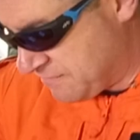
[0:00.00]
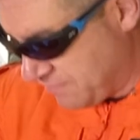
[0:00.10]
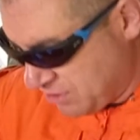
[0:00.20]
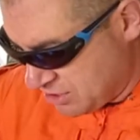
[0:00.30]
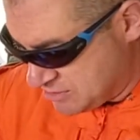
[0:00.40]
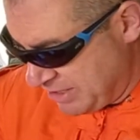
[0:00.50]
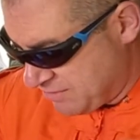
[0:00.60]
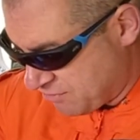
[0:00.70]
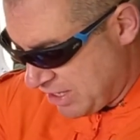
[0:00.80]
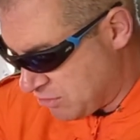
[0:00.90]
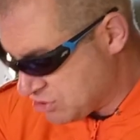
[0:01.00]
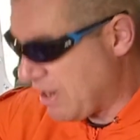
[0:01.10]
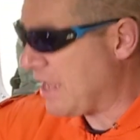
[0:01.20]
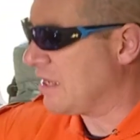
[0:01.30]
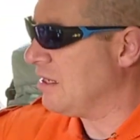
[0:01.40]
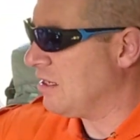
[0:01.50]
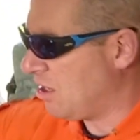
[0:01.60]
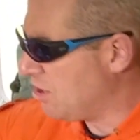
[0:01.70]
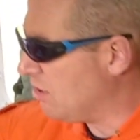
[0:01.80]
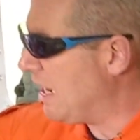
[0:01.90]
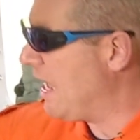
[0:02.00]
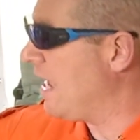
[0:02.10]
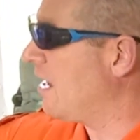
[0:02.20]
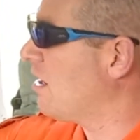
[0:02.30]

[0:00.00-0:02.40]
for a splint around your ankle or your leg